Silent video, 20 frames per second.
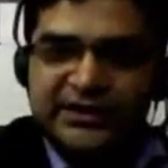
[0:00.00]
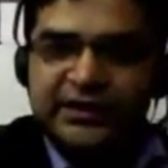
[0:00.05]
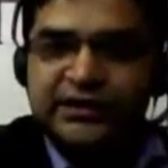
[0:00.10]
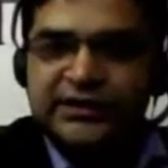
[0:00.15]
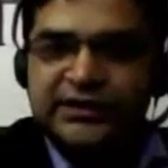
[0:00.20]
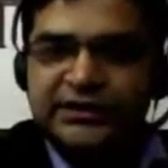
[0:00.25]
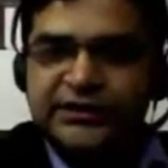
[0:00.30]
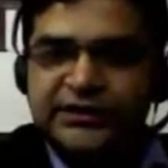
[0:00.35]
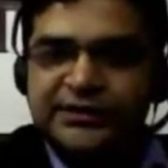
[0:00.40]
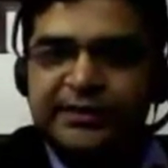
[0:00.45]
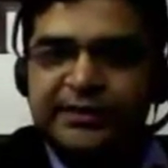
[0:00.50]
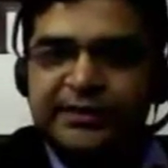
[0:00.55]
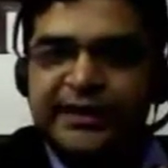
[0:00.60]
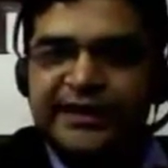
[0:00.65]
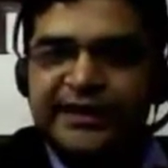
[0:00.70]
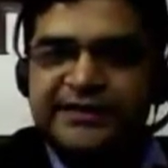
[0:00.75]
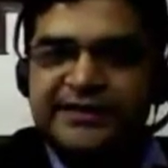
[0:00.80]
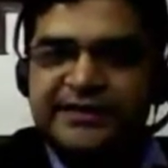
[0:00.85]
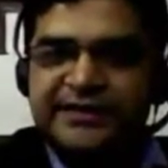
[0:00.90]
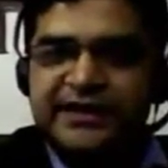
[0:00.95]
consultant's
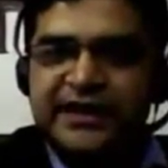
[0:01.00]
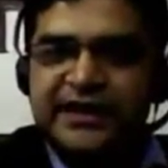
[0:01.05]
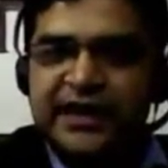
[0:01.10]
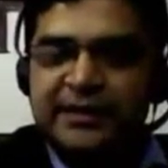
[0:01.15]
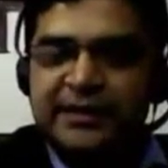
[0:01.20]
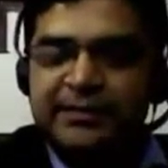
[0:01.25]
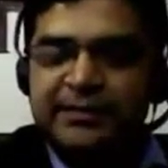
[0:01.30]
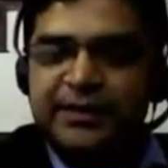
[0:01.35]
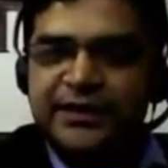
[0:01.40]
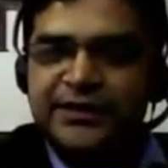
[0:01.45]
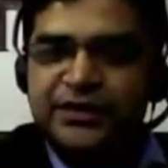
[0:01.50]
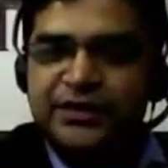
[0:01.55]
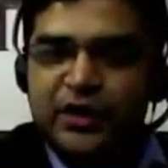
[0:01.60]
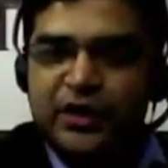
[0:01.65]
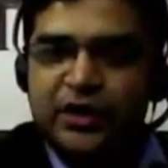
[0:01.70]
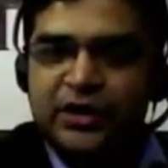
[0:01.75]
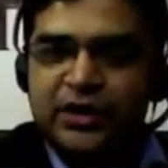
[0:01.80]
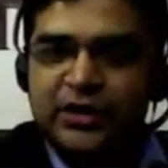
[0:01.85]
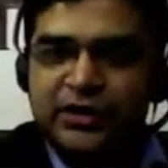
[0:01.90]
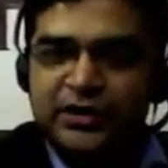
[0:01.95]
pre-existing IP
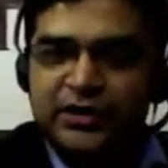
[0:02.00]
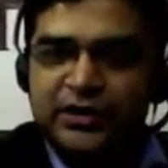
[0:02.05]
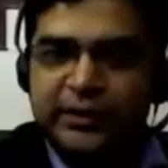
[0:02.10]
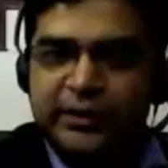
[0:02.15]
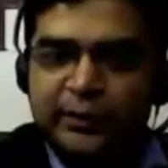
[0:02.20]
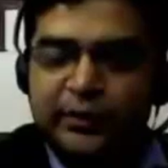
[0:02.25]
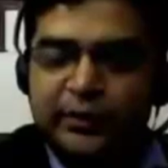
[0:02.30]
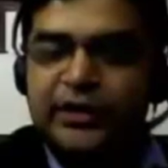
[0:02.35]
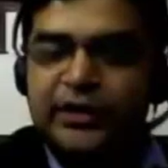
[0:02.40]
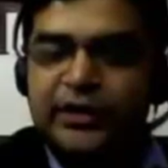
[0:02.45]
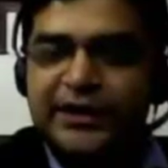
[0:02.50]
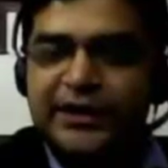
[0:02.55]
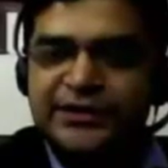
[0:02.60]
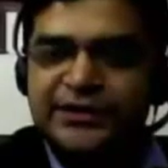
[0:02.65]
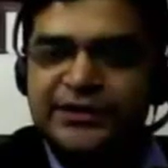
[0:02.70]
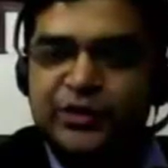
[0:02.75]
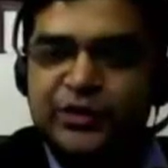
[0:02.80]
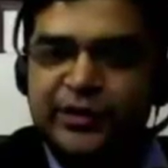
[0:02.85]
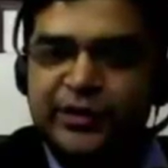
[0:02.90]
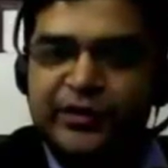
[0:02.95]
is not the work
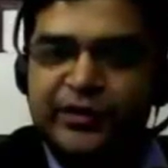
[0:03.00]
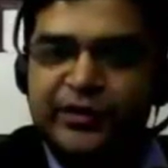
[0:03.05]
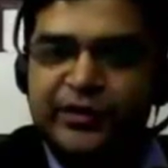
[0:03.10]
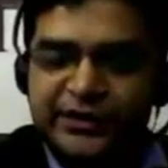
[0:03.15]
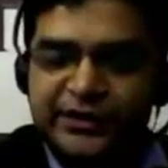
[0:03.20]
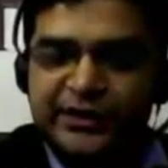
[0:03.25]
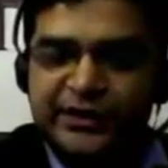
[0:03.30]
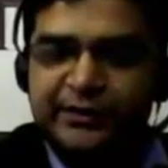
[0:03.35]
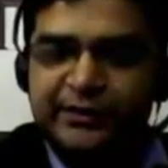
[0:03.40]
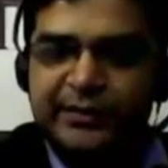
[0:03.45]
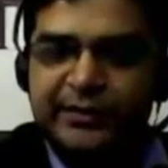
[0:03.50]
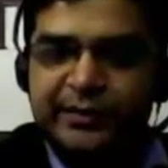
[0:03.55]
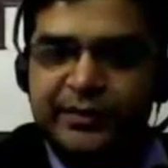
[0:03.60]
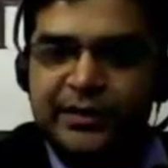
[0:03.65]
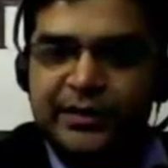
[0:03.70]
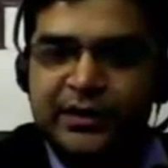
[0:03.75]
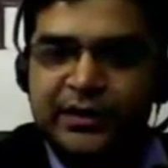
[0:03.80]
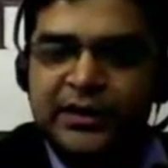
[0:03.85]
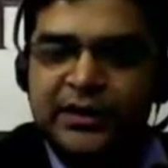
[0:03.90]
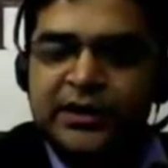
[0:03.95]
he's doing for other
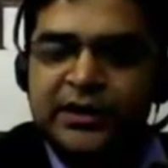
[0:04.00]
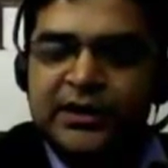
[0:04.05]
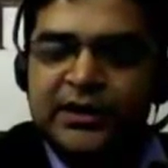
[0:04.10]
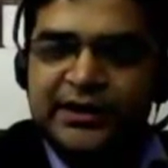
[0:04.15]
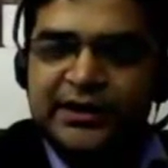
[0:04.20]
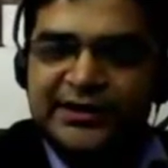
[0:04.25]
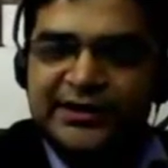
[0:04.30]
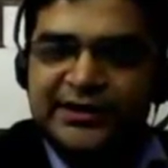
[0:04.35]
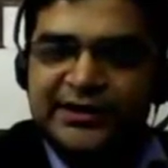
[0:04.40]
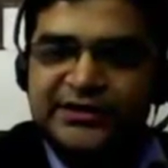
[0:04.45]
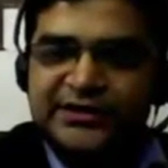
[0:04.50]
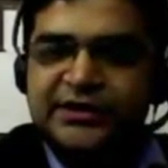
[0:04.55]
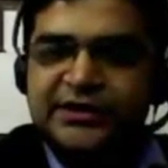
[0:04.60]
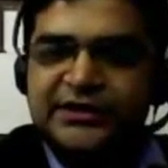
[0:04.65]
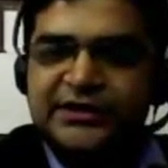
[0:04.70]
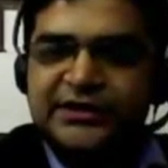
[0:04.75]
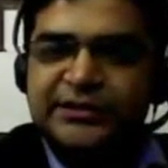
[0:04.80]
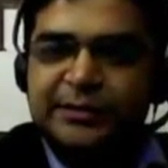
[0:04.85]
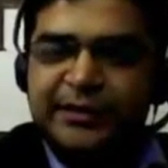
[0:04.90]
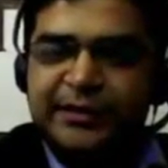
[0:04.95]
people.
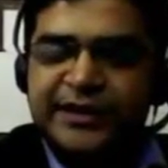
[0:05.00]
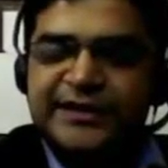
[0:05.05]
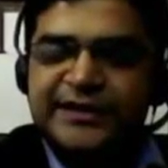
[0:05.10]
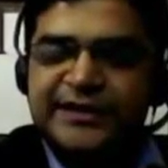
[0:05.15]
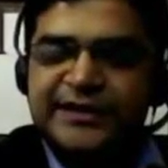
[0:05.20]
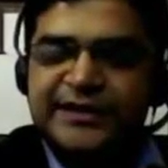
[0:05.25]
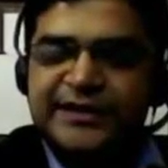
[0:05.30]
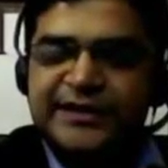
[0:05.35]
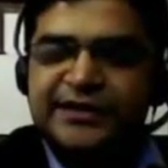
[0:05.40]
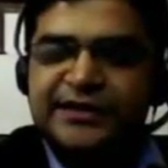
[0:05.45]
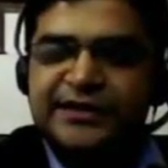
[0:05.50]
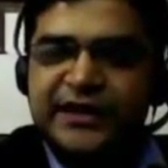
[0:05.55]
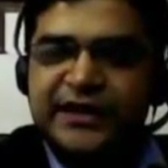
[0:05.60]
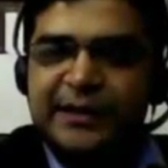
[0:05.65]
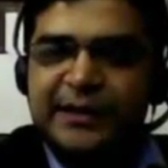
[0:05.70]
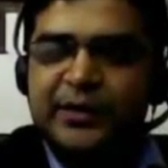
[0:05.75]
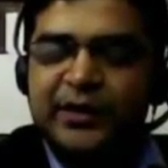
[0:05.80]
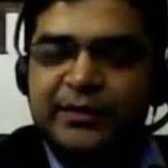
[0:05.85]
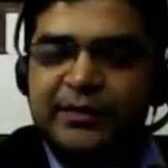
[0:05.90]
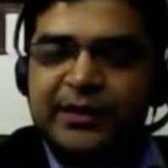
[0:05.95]
Consultant's pre-existing
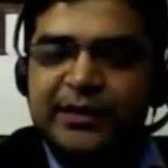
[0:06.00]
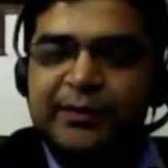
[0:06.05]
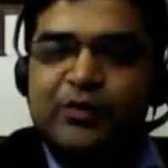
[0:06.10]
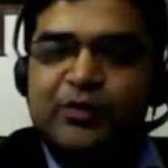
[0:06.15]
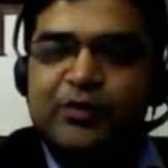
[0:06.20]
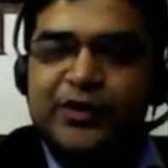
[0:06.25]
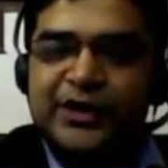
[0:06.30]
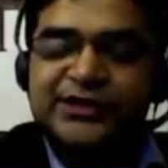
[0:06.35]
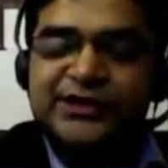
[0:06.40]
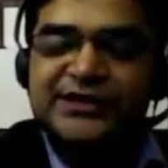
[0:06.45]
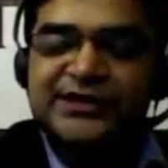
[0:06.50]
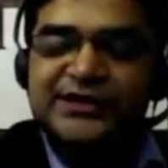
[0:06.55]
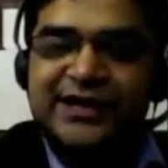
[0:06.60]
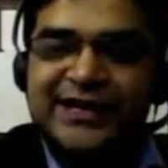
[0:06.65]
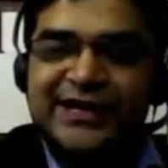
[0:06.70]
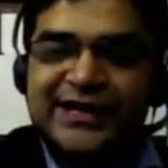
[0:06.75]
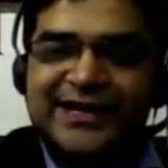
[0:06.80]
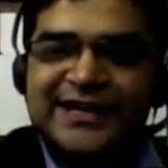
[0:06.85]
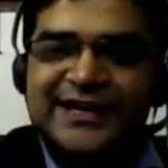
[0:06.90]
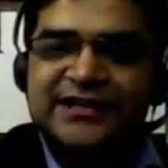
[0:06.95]
IP will be
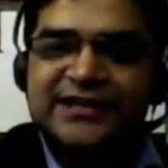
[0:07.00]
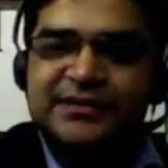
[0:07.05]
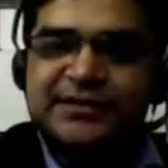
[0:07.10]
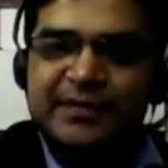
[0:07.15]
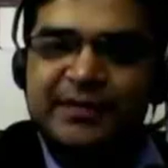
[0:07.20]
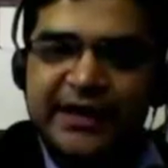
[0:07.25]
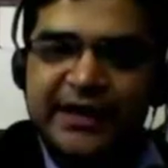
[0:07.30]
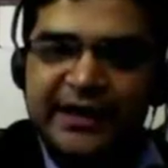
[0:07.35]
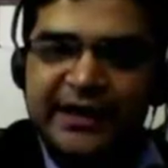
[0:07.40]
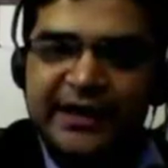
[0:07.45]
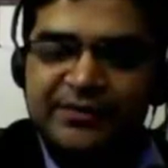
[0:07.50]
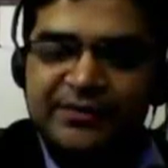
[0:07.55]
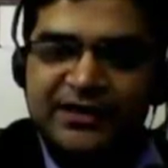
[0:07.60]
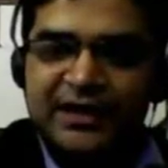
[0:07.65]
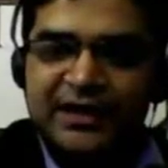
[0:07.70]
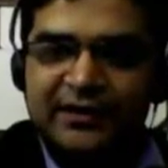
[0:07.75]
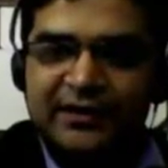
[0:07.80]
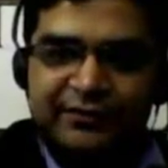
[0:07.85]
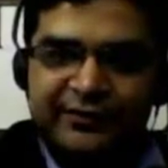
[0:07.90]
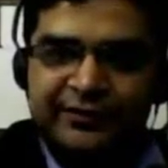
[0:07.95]
products that he has made
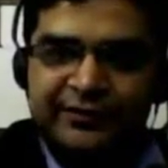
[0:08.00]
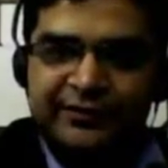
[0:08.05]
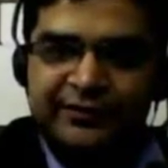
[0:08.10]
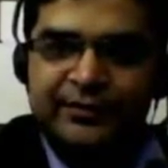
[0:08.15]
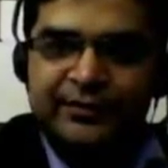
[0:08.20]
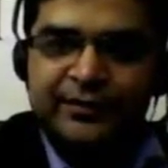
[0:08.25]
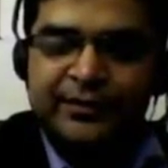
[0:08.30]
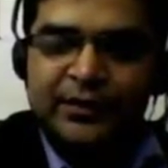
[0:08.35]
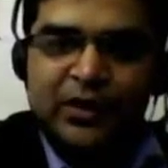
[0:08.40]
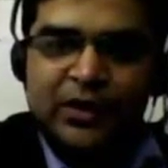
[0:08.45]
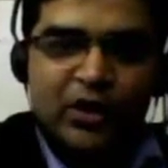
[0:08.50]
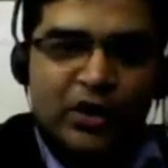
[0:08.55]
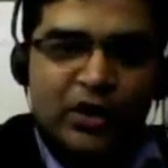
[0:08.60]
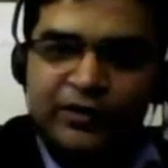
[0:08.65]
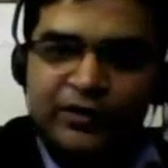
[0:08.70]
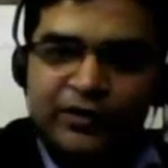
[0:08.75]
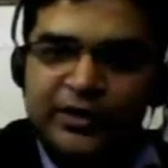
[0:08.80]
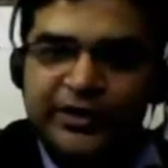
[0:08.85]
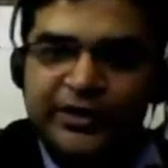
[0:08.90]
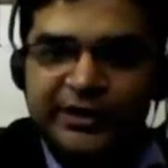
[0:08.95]
himself,
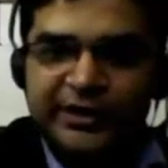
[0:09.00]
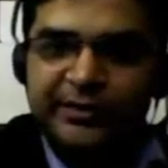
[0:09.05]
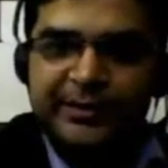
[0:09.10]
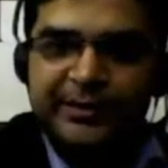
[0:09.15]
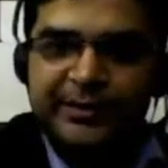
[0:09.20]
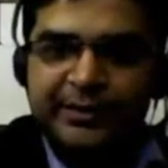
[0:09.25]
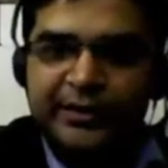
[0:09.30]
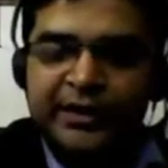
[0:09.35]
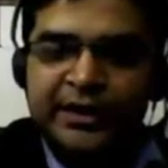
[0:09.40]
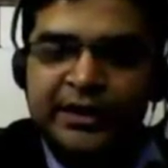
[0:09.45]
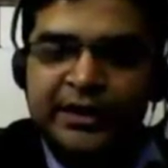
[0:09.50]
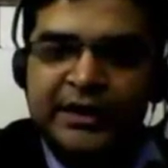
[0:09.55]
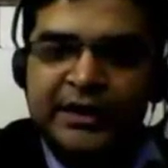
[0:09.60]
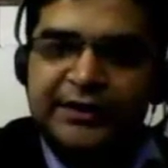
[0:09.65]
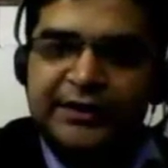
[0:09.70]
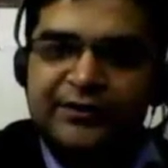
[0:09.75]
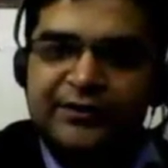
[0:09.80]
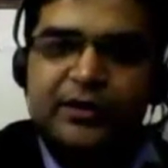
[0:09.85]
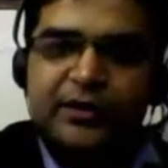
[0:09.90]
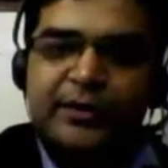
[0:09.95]
not for other people.
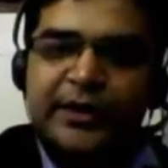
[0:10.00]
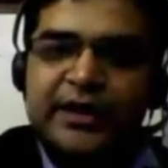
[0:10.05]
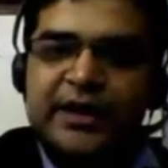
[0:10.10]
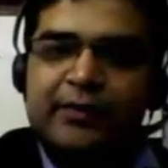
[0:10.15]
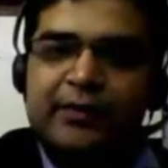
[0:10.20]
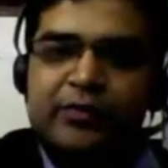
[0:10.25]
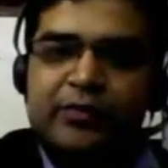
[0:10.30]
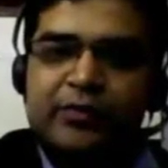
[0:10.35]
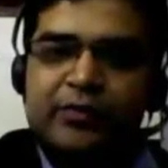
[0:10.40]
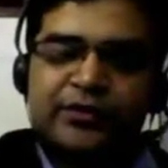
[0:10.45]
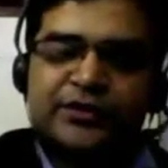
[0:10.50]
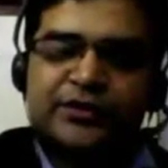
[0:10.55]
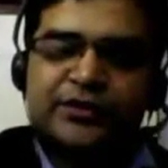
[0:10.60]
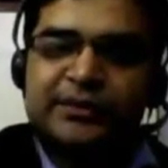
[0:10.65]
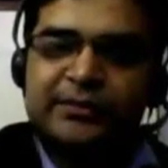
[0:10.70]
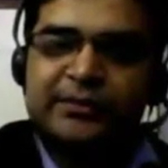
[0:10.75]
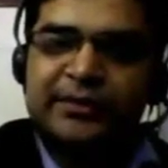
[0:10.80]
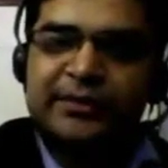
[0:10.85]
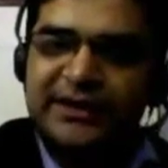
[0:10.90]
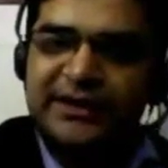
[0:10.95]
If you're making a product
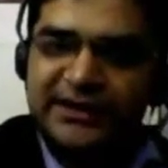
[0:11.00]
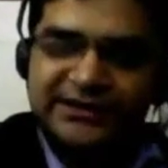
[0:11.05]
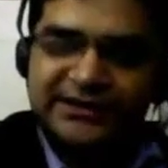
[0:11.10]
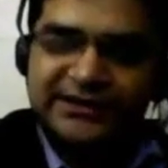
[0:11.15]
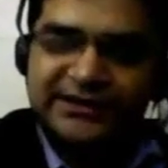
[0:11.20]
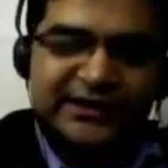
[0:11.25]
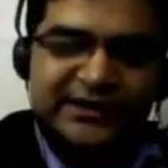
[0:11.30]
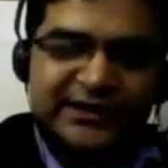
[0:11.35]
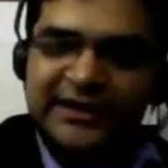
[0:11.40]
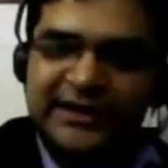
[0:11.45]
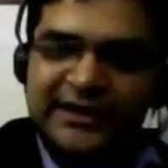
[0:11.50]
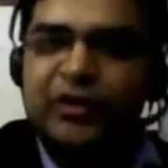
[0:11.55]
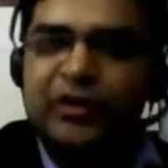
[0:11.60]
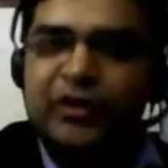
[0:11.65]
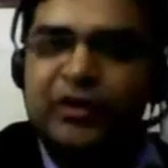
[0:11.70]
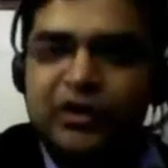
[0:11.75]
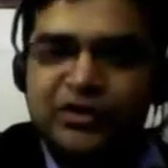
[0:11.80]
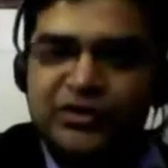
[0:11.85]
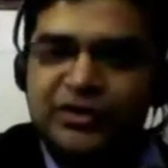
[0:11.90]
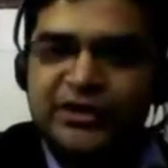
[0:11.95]
for somebody else, then
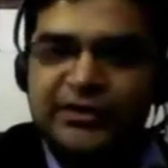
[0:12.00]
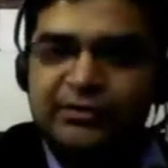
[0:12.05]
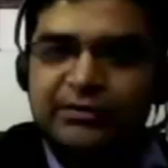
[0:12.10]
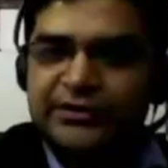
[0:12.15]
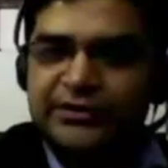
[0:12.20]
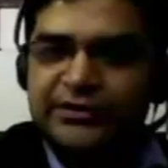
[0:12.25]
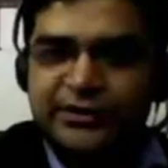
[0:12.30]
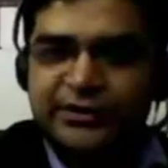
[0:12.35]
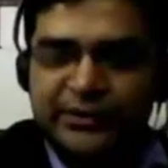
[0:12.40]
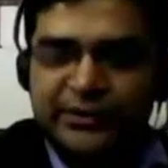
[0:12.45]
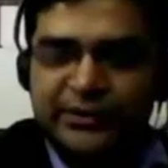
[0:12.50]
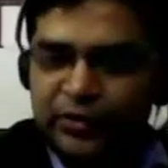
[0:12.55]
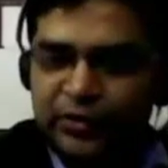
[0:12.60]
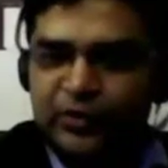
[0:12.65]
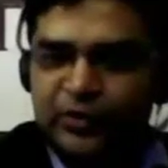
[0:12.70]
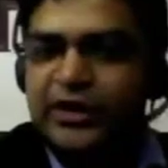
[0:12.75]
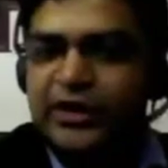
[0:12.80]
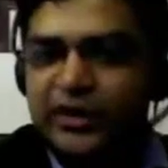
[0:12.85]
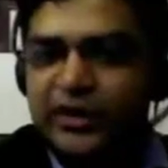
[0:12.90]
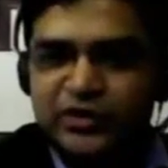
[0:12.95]
that belongs to other person.
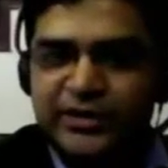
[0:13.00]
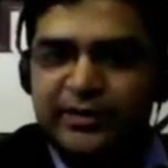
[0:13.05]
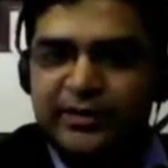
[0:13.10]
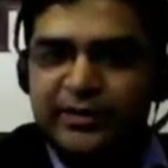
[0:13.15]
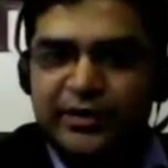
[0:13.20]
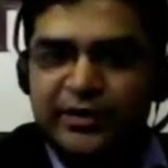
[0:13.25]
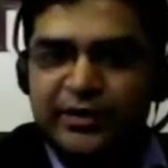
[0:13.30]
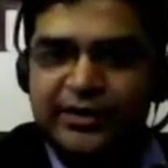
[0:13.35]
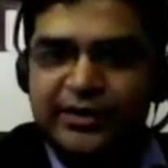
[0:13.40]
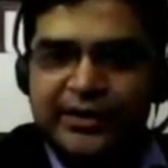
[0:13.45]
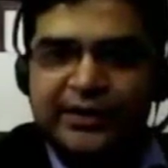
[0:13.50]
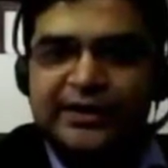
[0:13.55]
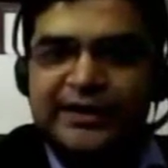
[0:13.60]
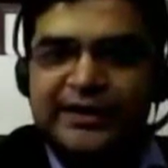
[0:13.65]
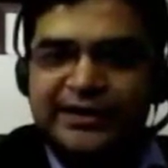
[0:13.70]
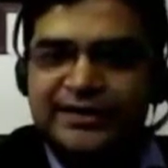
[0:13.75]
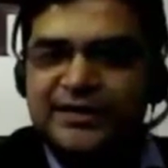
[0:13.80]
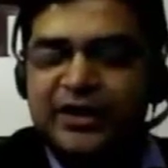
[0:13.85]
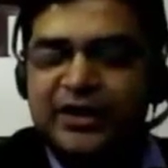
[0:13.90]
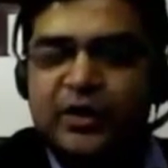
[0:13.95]
No doubts about it.
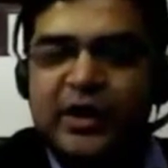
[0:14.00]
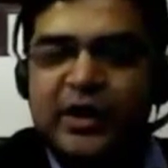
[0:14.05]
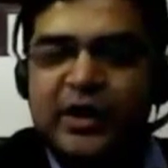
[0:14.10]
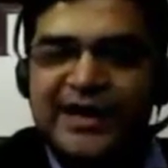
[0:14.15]
That is